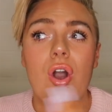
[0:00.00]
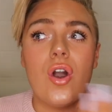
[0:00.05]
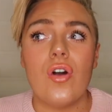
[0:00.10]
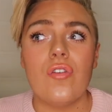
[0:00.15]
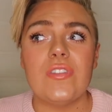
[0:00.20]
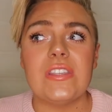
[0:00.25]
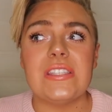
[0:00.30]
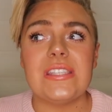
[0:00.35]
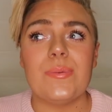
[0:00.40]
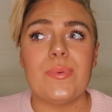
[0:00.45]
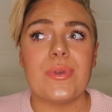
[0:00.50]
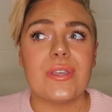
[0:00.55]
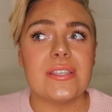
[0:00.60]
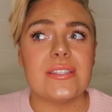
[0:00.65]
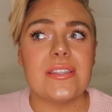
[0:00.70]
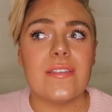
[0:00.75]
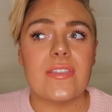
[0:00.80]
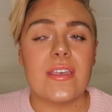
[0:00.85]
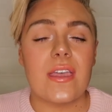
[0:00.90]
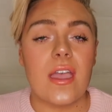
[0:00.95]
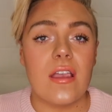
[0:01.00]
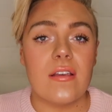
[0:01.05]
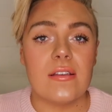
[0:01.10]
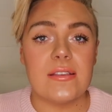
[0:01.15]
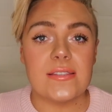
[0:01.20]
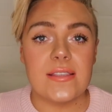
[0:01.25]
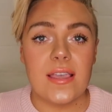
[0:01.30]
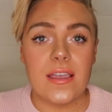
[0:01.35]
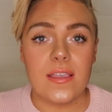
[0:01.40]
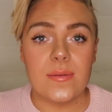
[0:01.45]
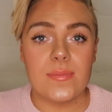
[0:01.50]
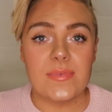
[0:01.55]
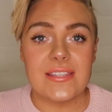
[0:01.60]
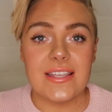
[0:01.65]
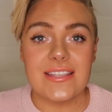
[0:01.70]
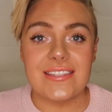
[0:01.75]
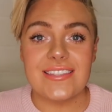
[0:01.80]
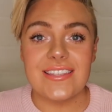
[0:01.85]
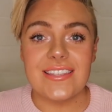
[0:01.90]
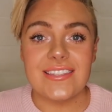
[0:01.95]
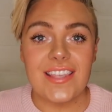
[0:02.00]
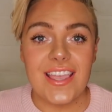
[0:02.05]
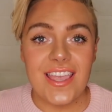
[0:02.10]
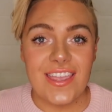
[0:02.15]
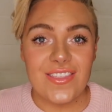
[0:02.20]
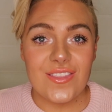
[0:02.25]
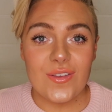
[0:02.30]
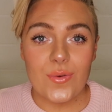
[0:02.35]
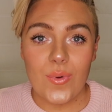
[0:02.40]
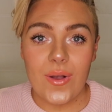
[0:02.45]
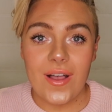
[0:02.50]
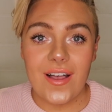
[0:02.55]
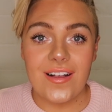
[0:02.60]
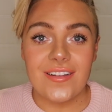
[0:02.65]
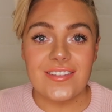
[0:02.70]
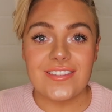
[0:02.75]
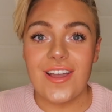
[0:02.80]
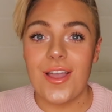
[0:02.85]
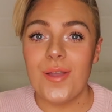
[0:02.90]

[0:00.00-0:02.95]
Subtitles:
Obviously because of the current circumstances in the world,